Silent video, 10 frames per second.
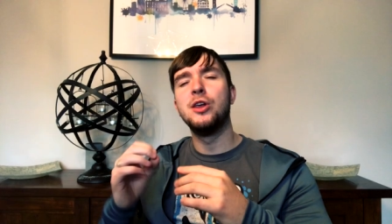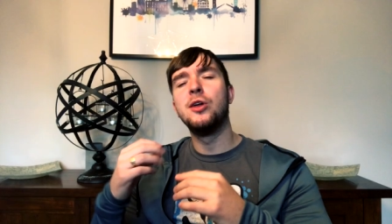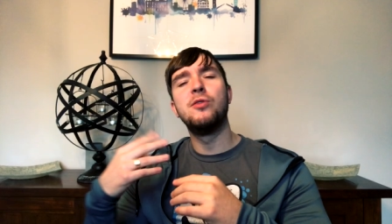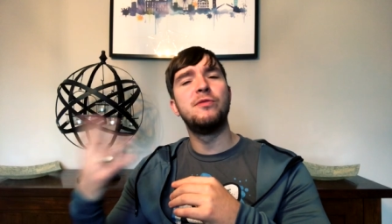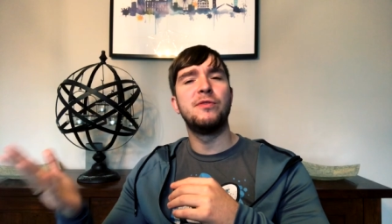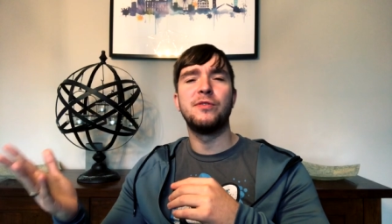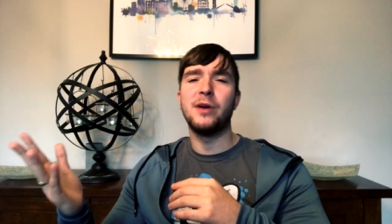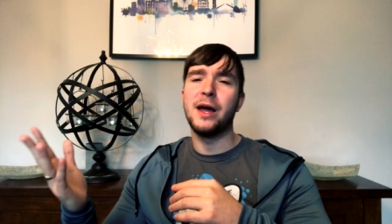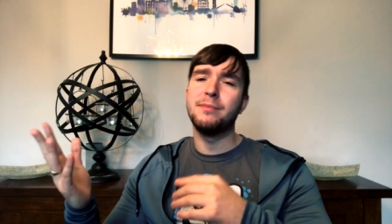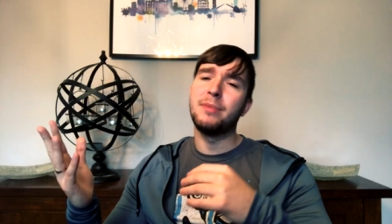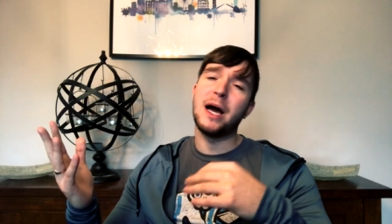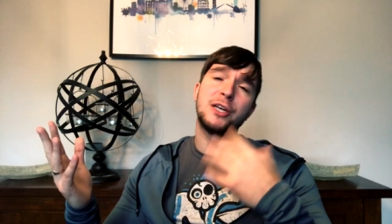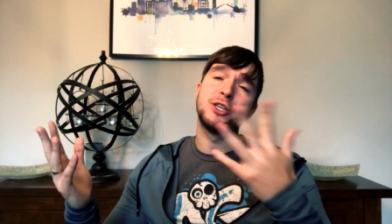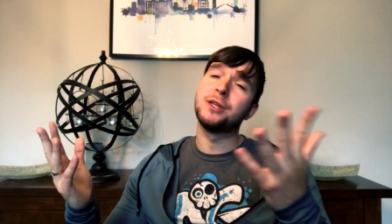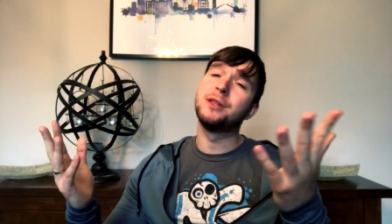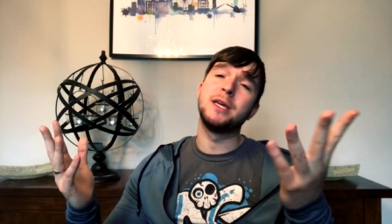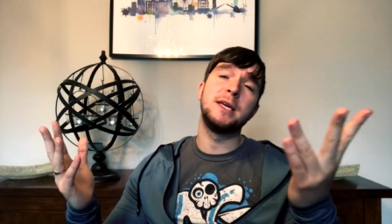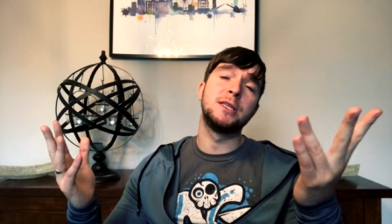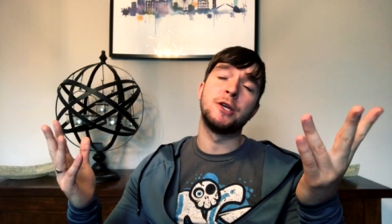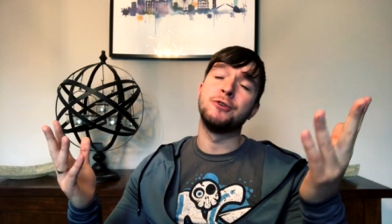the love and passion
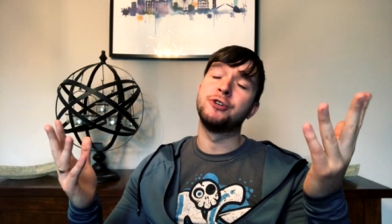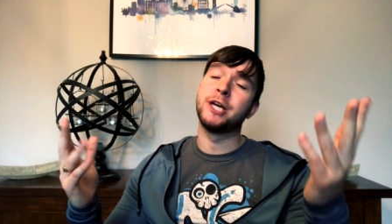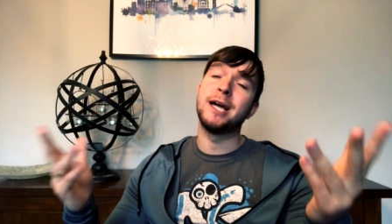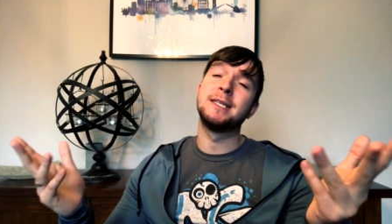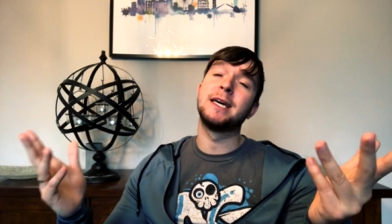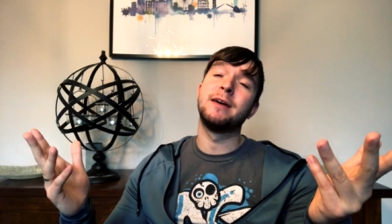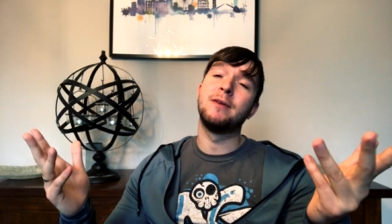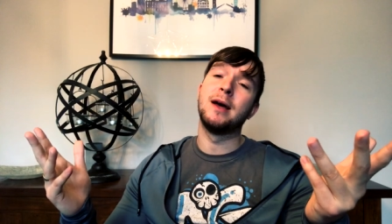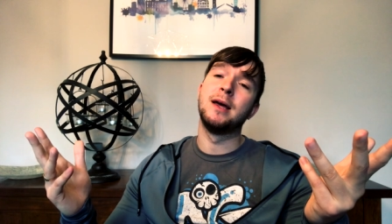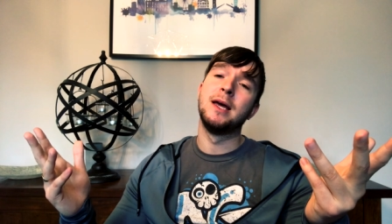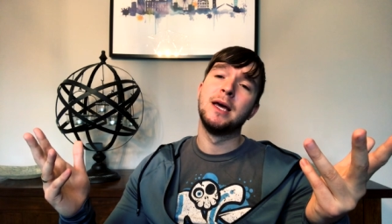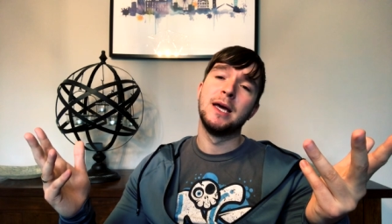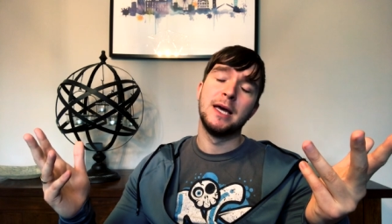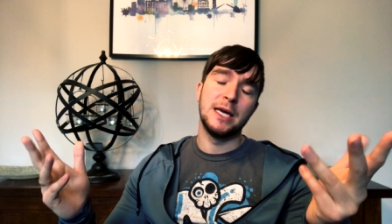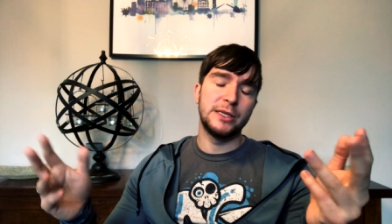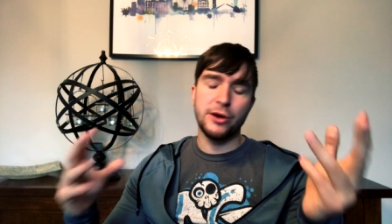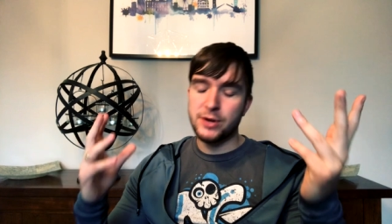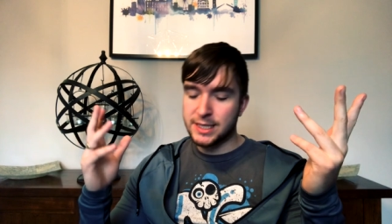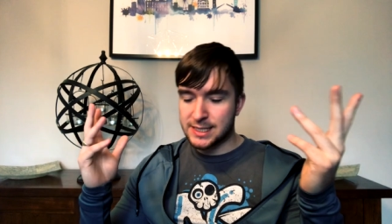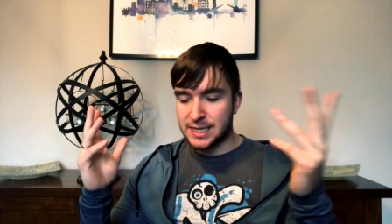these two share together is
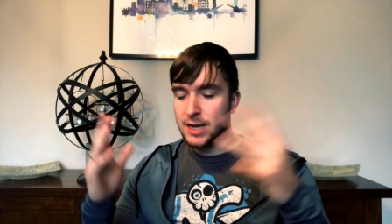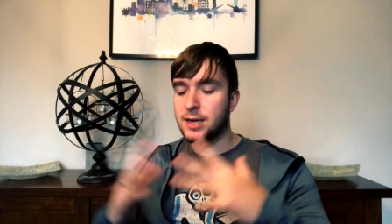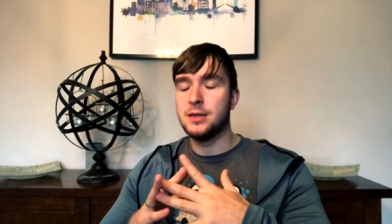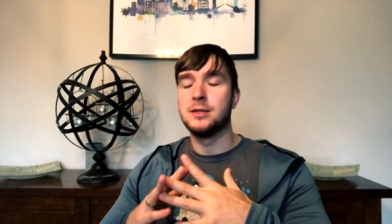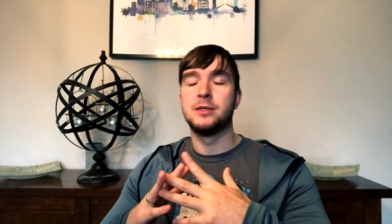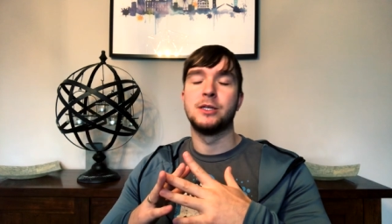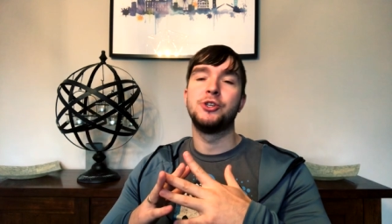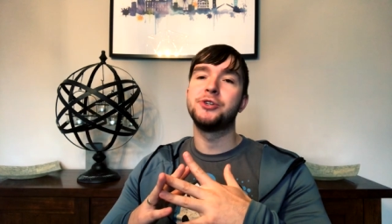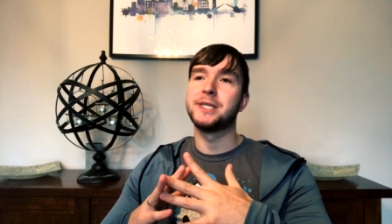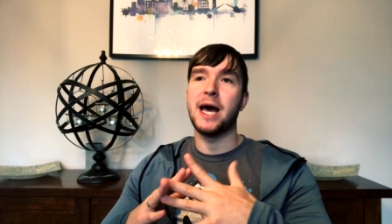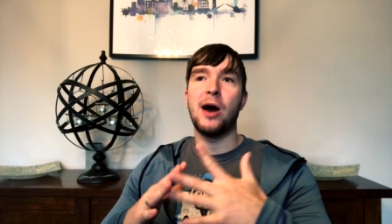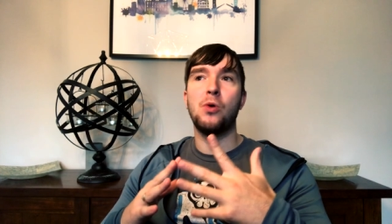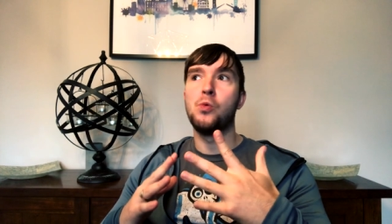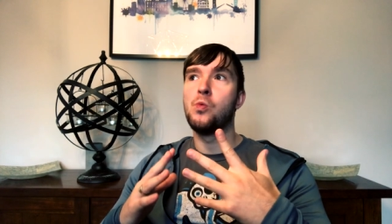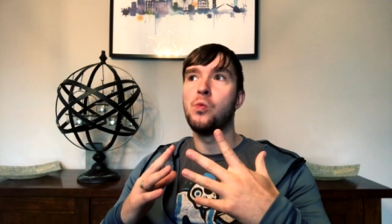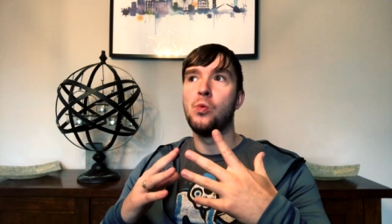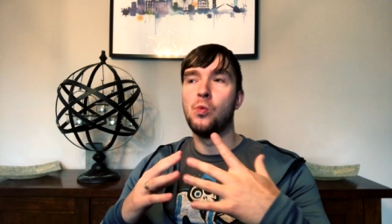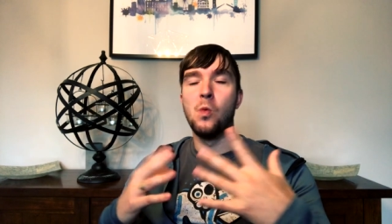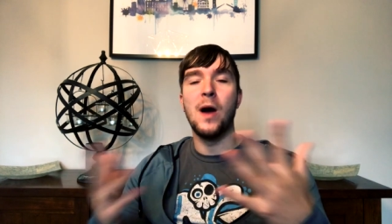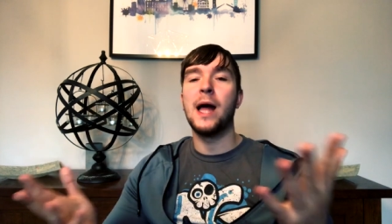only second to just how
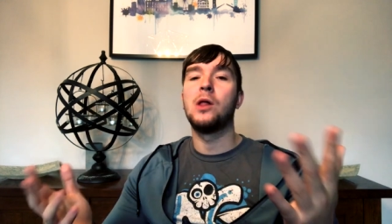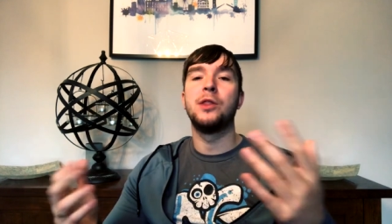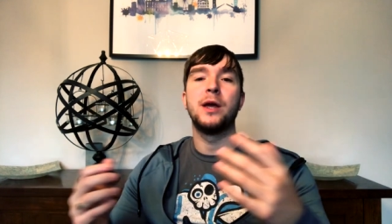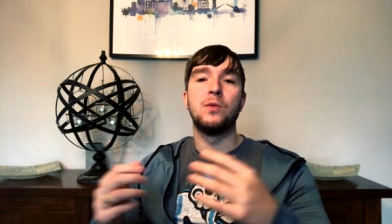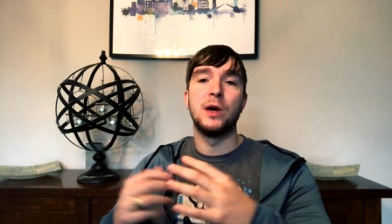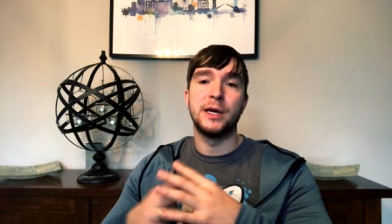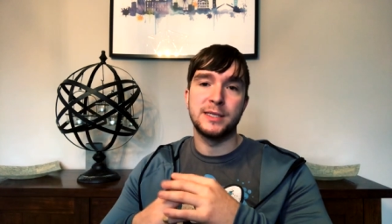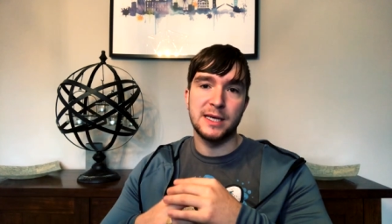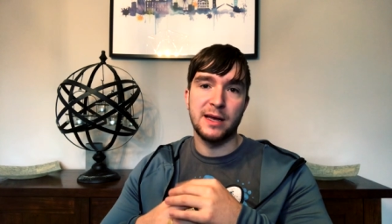well they work